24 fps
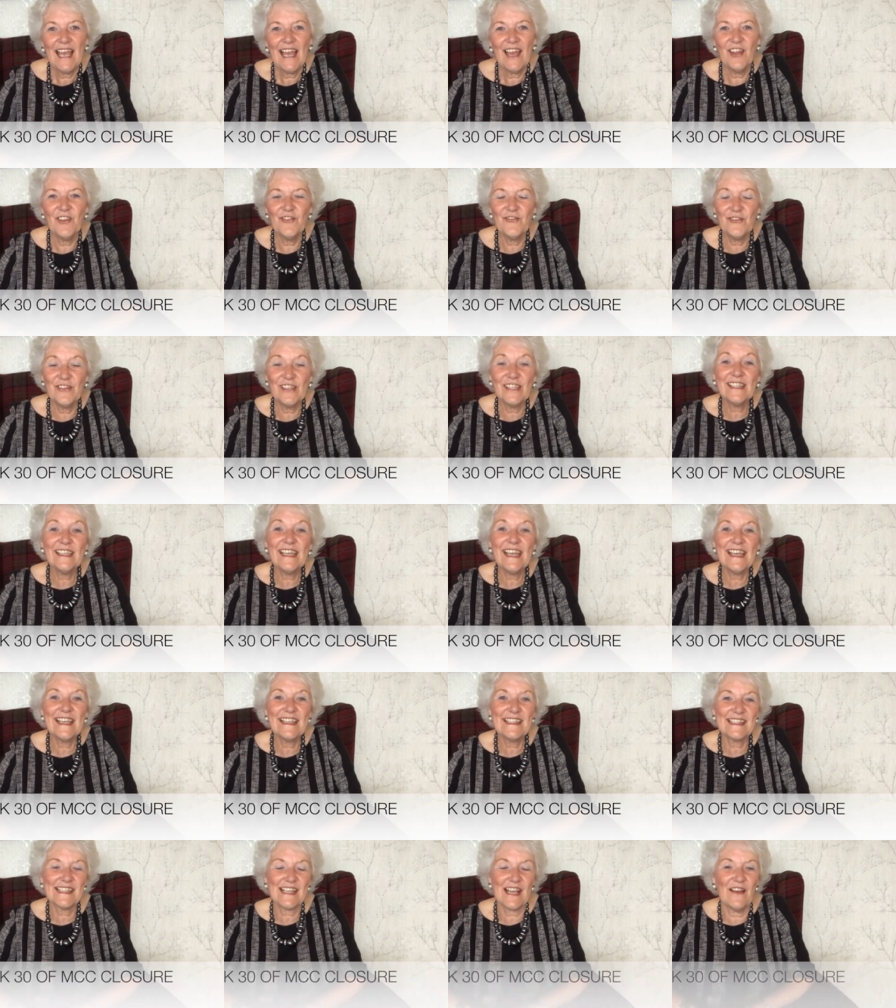It really
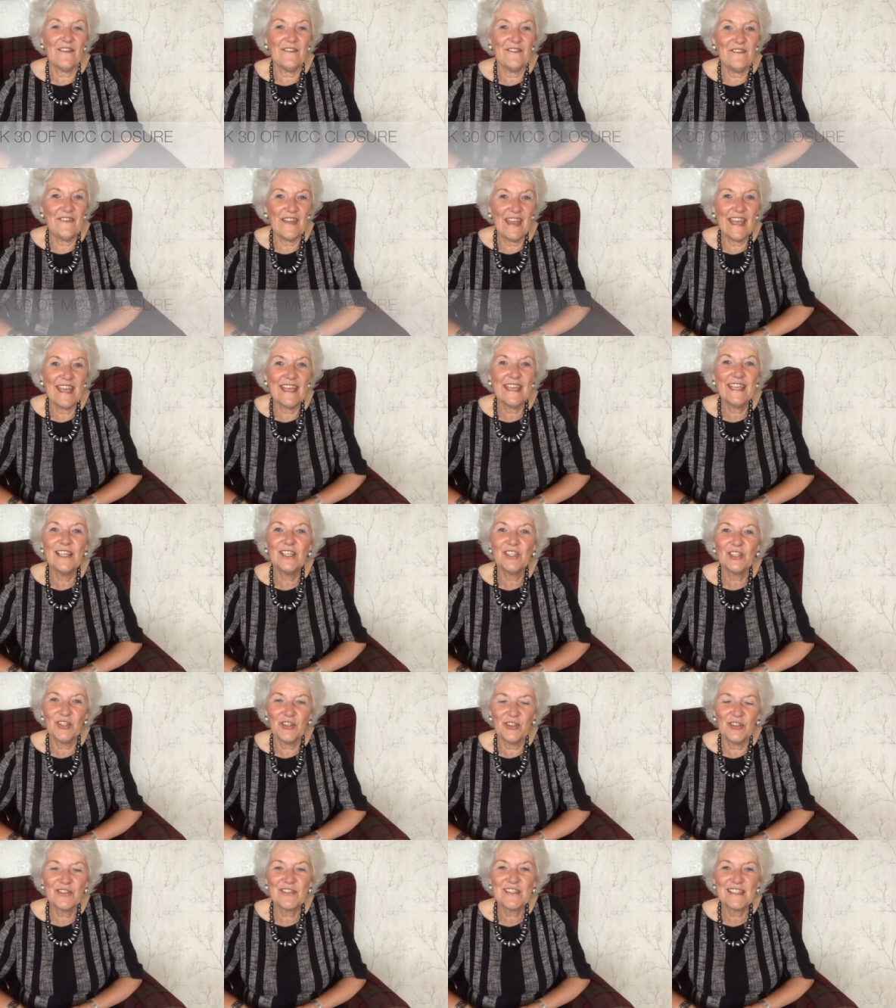is a very
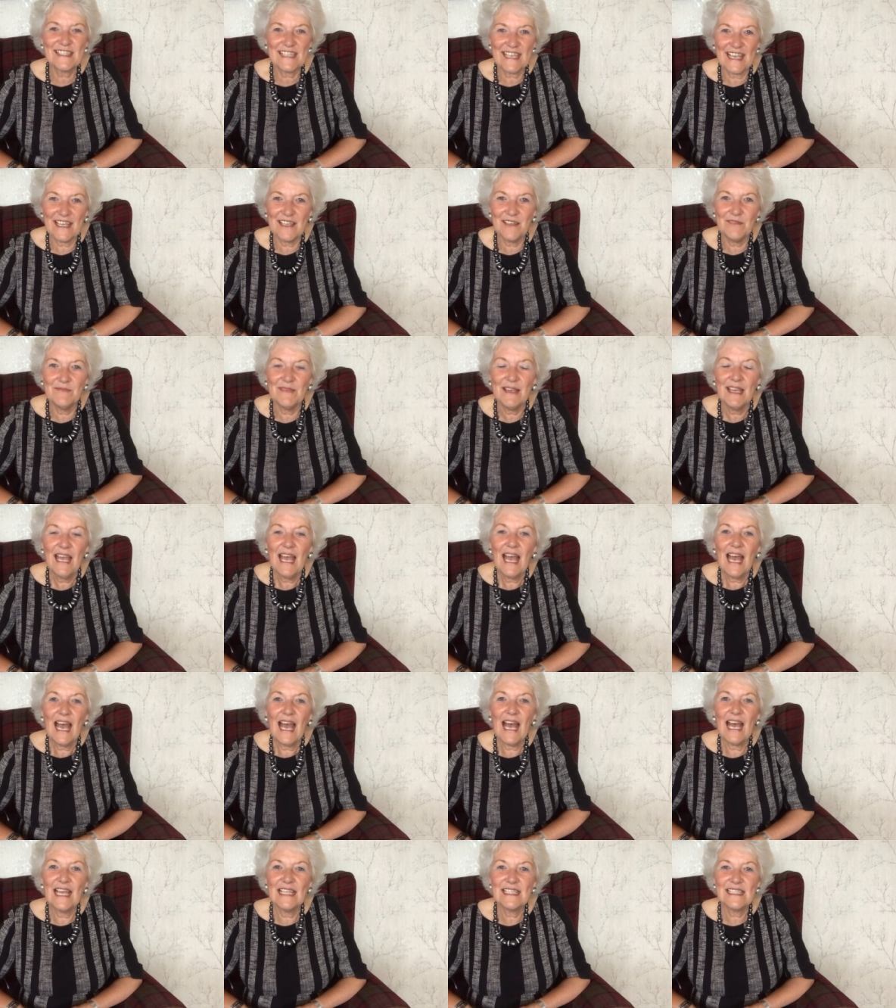long time.
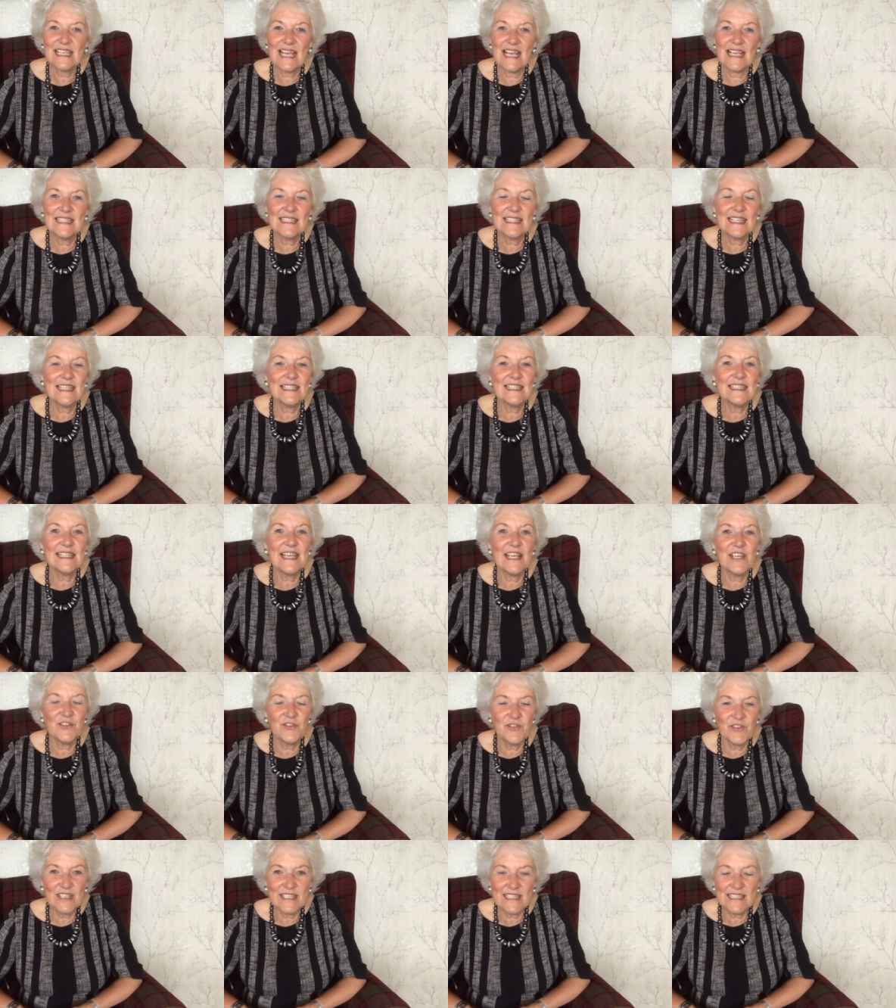And as I
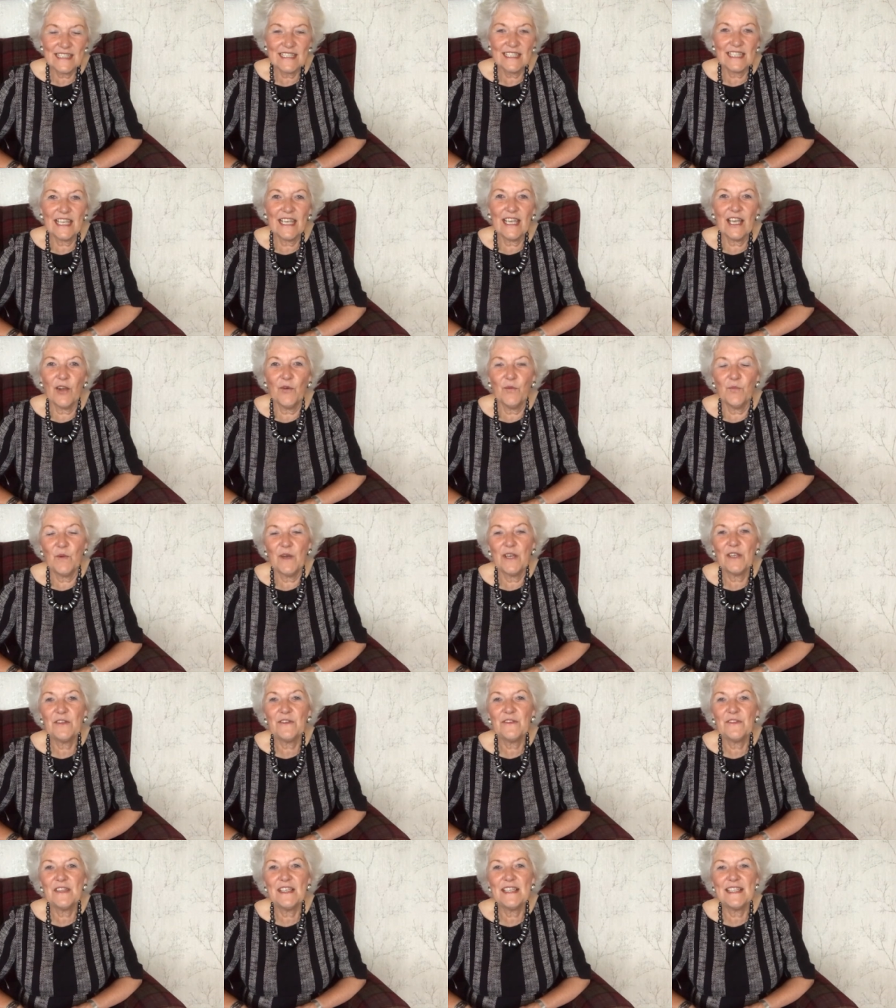said recently on one
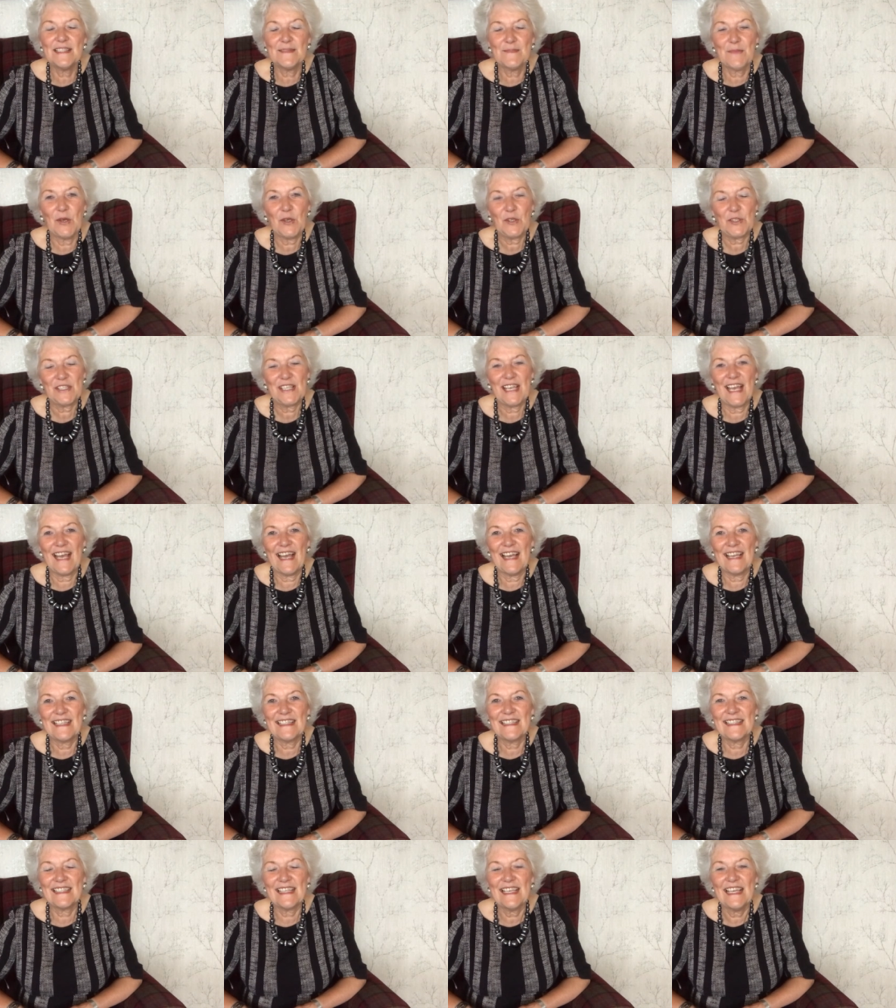of these
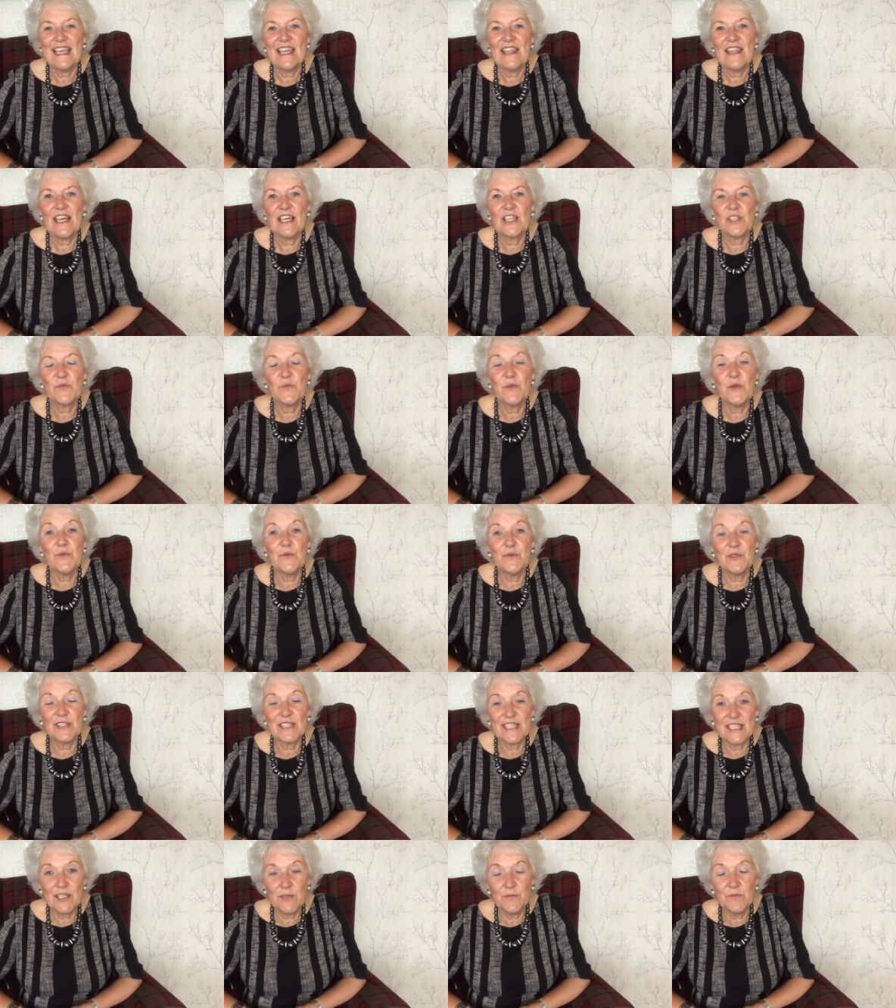podcasts, that we
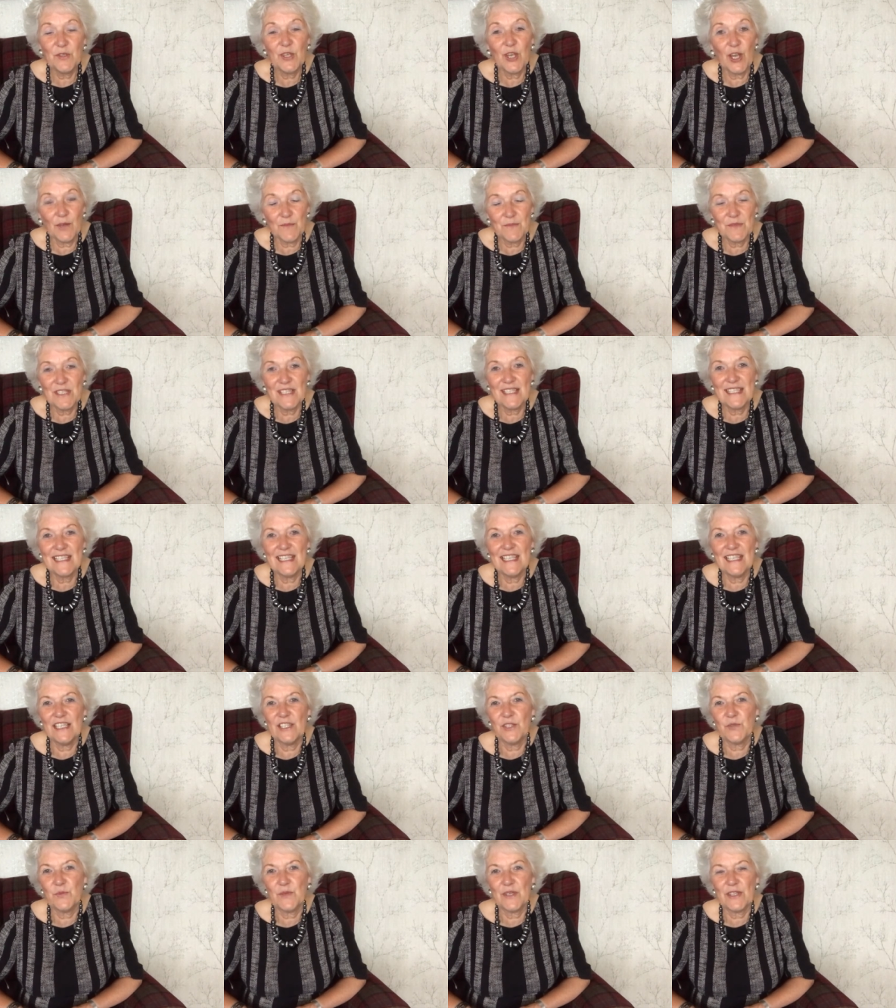would keep you up to
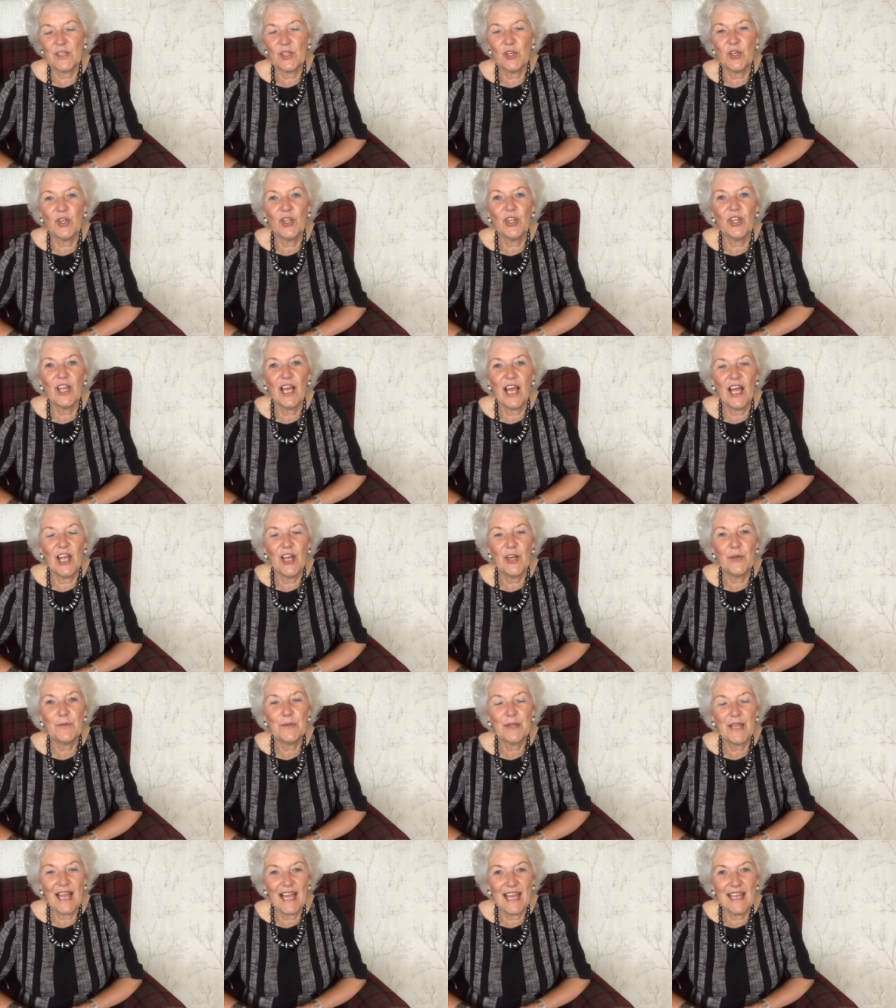date with all our
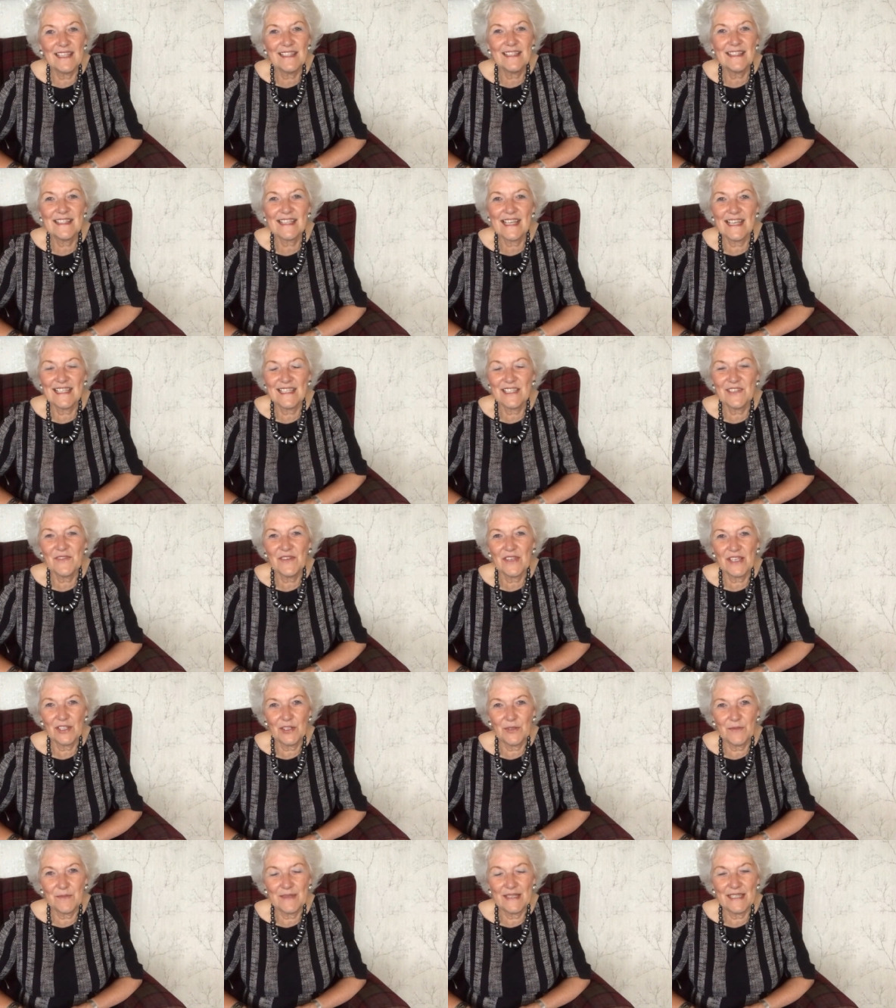plans and
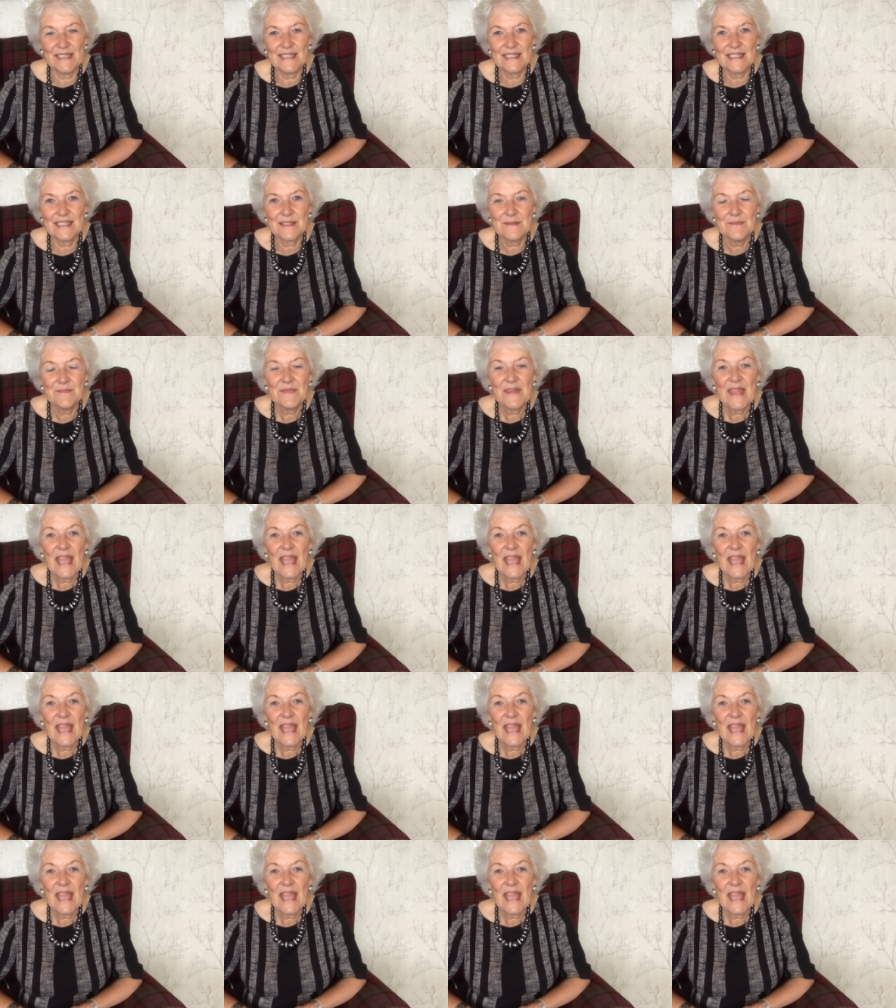developments.